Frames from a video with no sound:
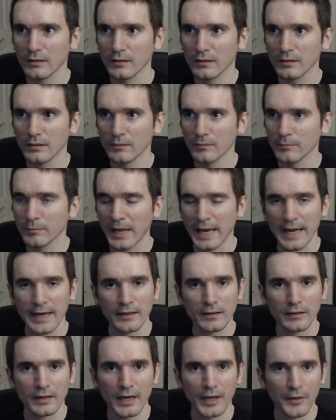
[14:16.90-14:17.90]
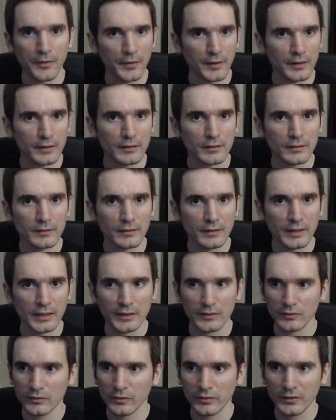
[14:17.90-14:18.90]
bad, I think,
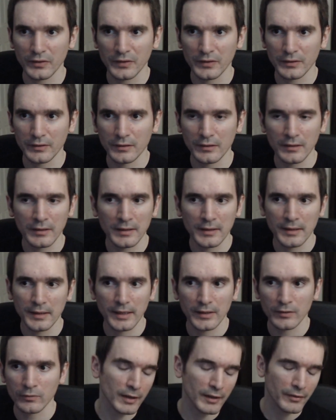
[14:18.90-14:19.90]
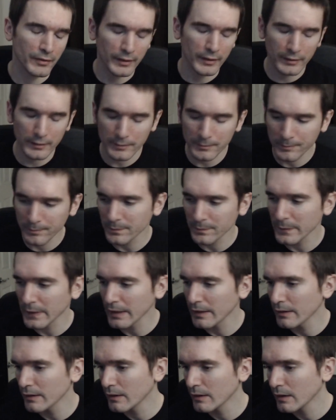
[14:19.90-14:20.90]
it's wrong.
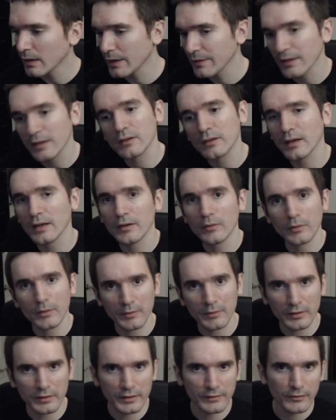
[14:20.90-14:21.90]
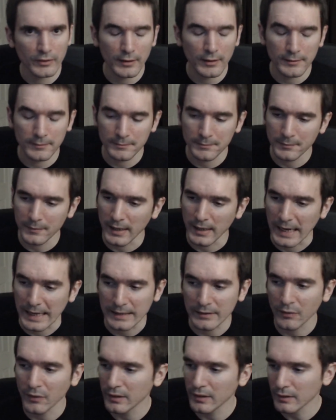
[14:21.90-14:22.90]
And that's kind of what I'm going to leave it on. I
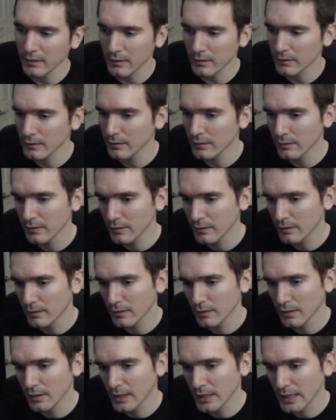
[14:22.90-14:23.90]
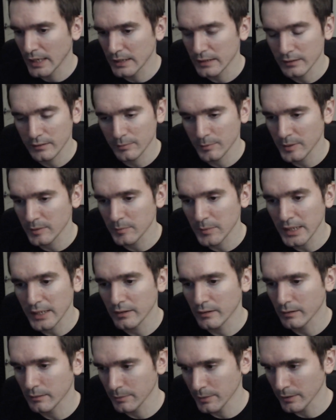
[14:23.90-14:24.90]
think, and it's been my
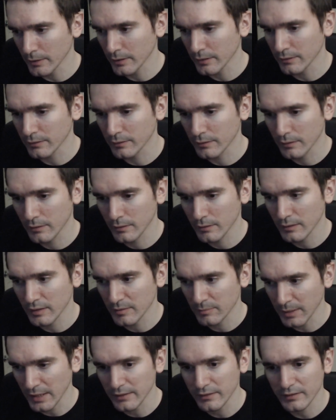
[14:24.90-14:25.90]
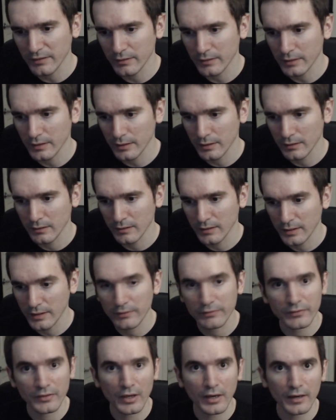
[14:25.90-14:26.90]
experience, that basically, if
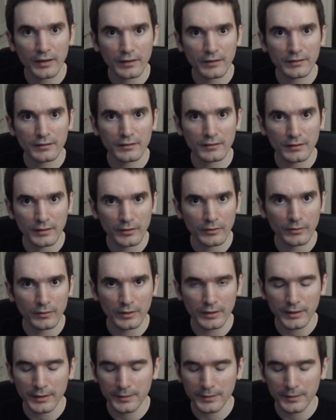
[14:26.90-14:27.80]
not literally,